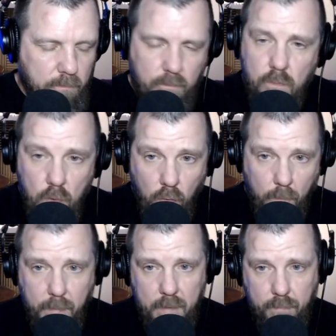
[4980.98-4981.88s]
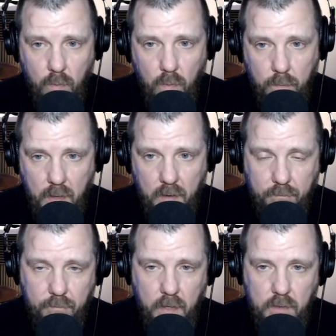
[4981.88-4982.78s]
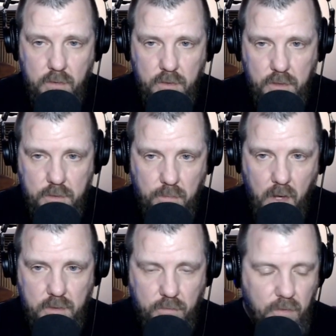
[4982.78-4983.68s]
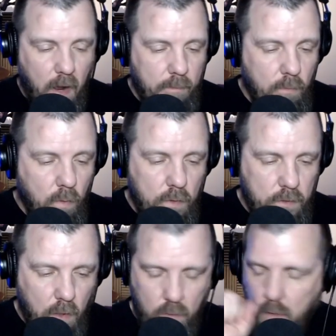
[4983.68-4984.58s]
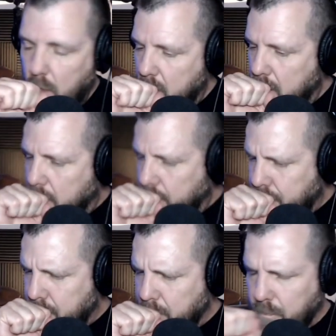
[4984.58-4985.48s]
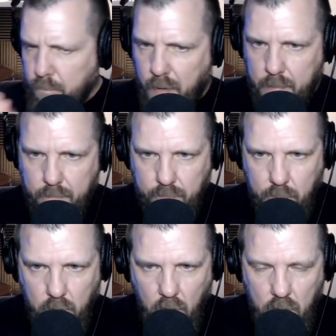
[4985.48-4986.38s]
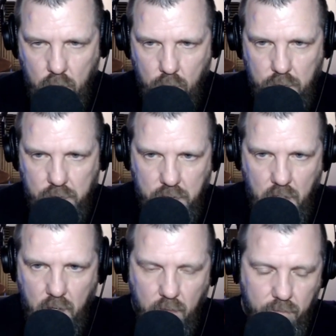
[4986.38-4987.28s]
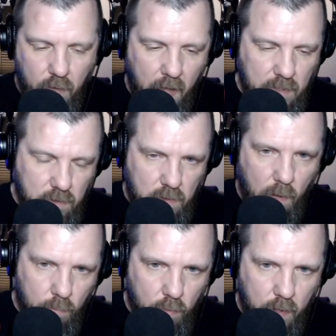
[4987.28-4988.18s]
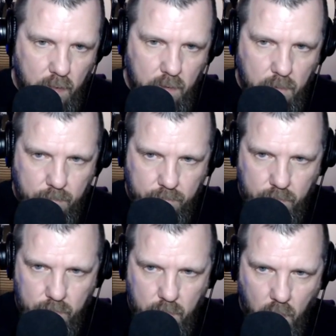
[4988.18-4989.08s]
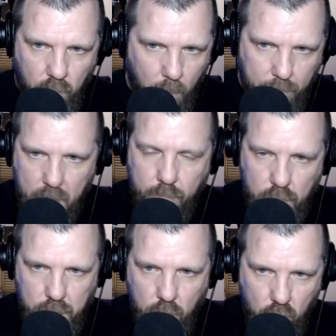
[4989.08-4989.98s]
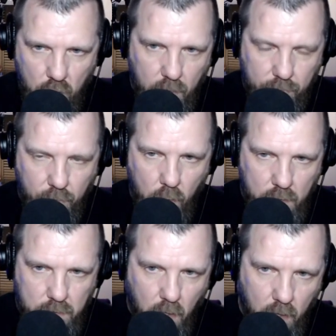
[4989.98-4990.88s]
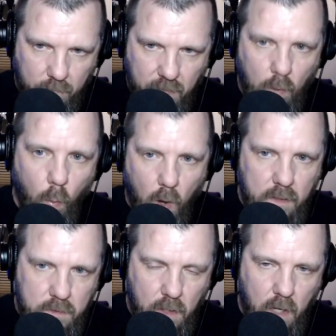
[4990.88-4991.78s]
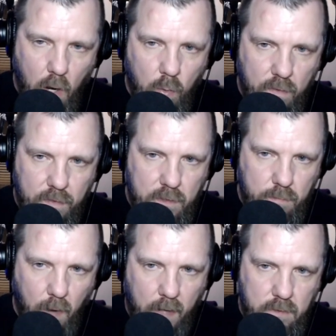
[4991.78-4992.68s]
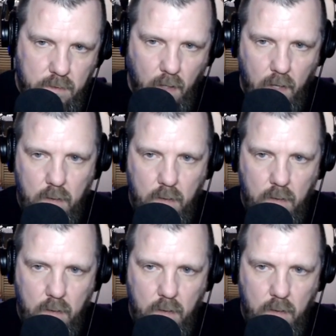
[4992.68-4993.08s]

newer people will benefit just as much, if not more so. But can you just give a summary of what people should really focus on if they want to go with this mindset?